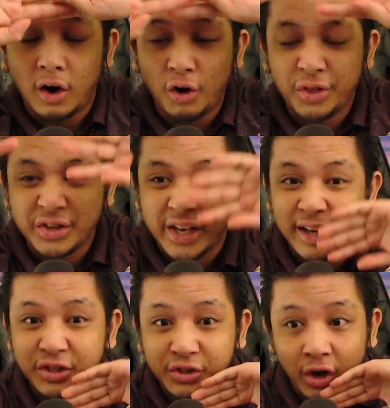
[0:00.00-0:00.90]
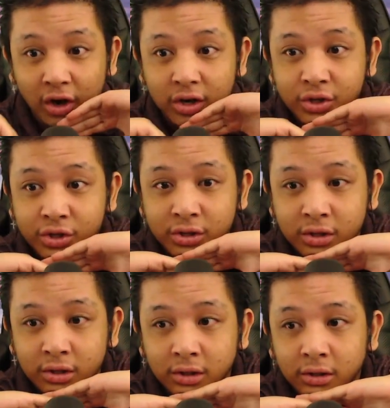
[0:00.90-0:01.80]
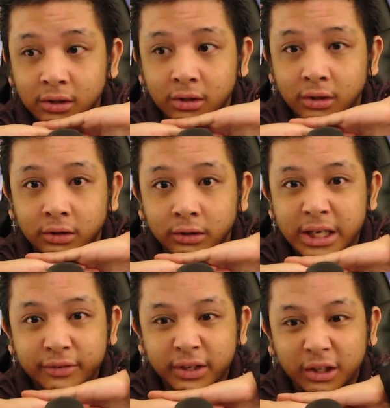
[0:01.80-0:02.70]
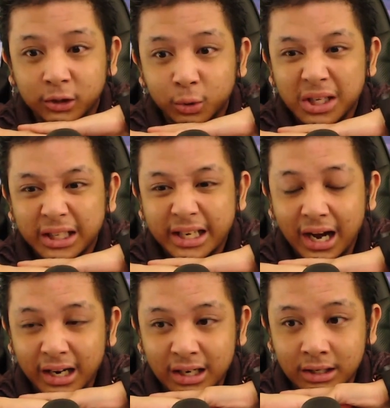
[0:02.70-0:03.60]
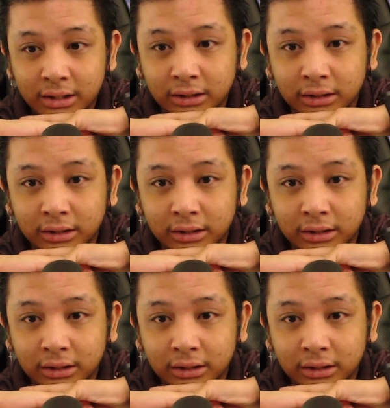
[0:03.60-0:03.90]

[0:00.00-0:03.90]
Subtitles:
All the dead Starks? Even including Lyanna?